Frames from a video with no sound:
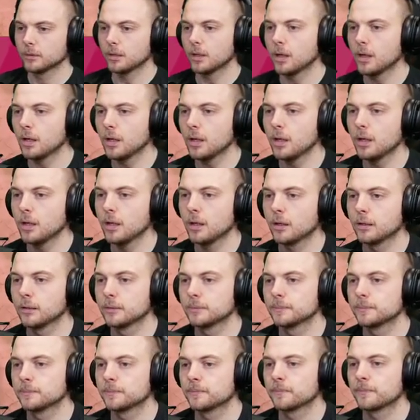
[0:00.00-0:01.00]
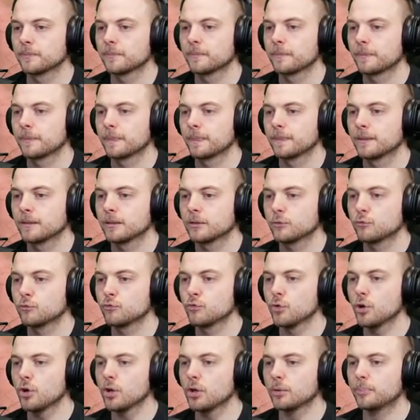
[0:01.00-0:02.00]
Oh!
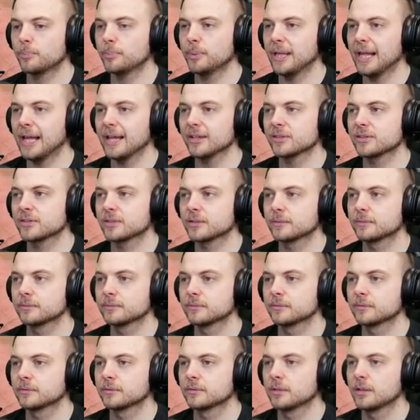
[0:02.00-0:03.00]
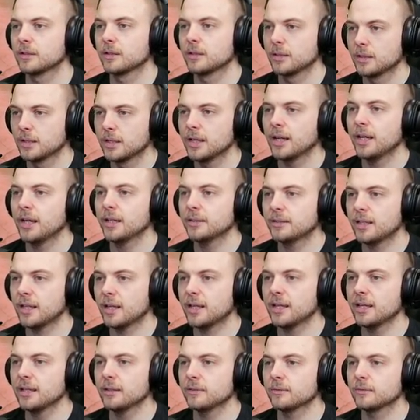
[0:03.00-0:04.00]
Rock Blast. I
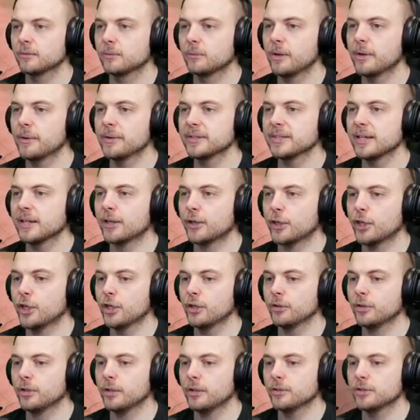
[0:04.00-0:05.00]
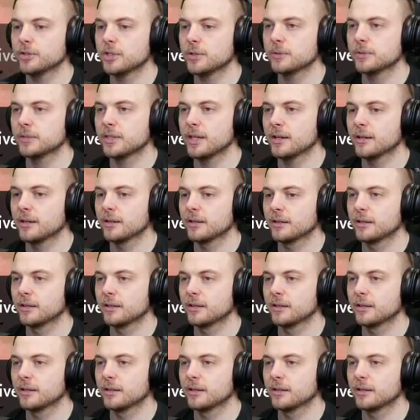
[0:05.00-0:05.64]
dig it. Where was that girl gone? She was there.